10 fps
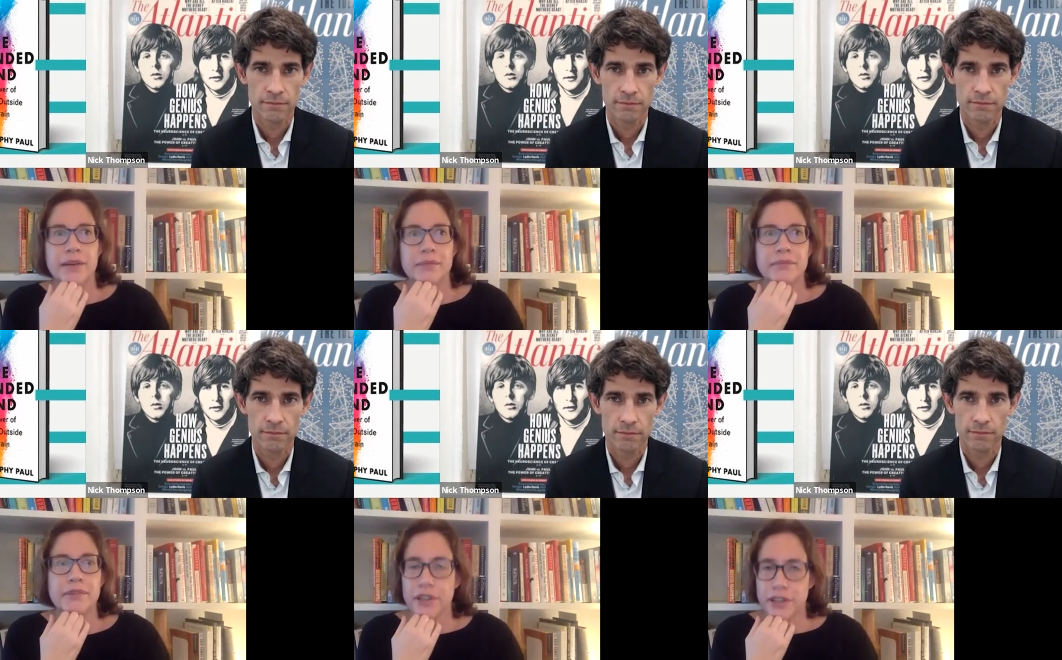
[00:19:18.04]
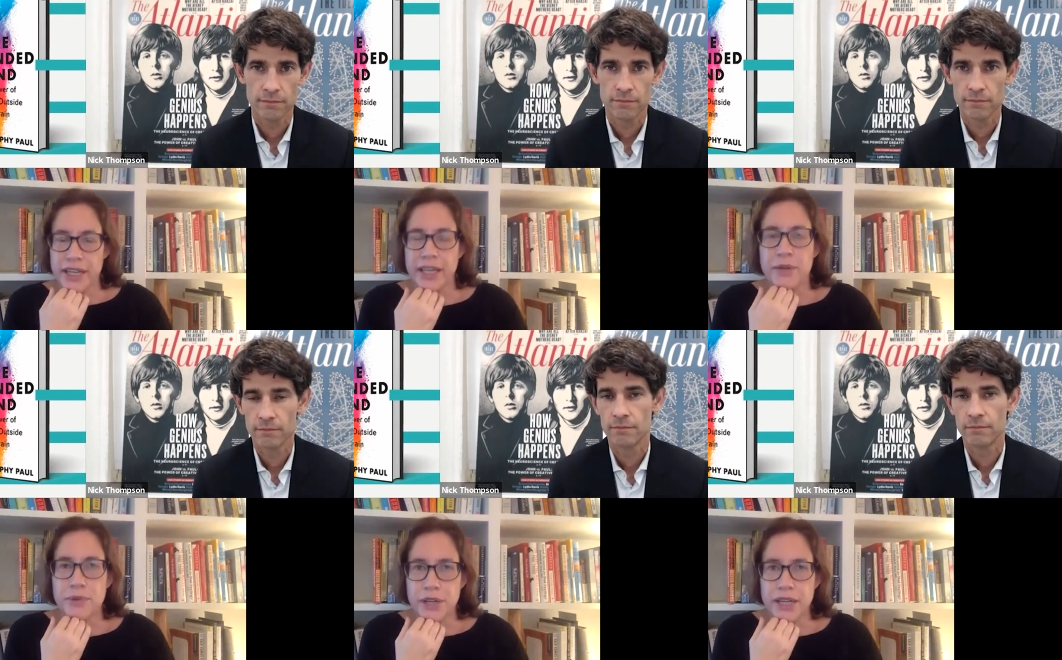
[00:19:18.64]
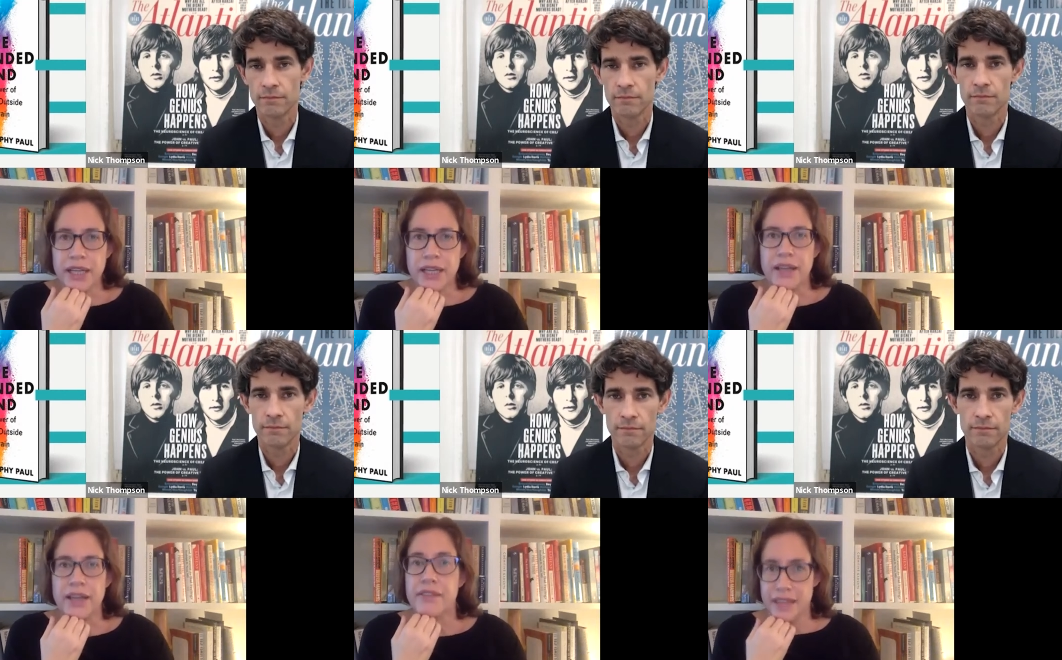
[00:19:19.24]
Speaker 1: um, learning and working and